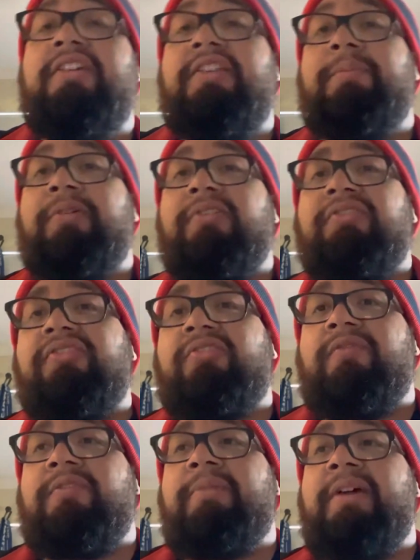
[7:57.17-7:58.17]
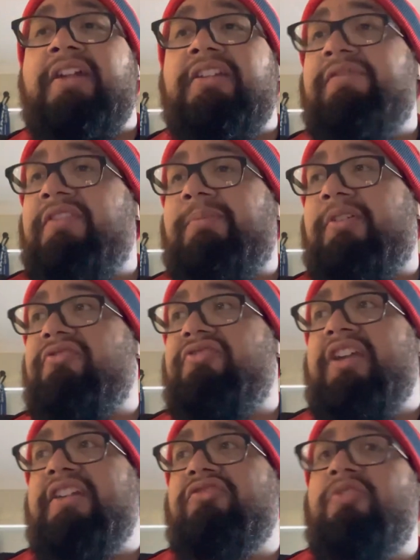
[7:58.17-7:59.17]
The players deserve it, man. Even the players that
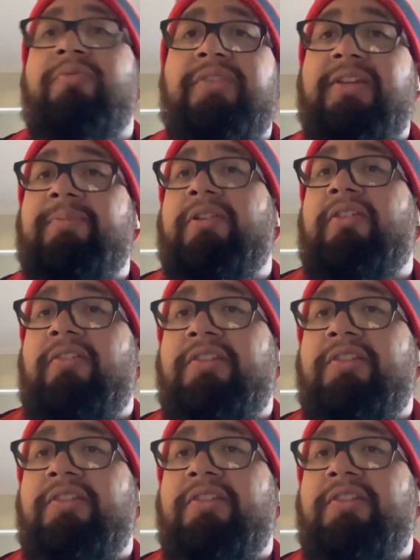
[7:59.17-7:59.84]
I don't think belong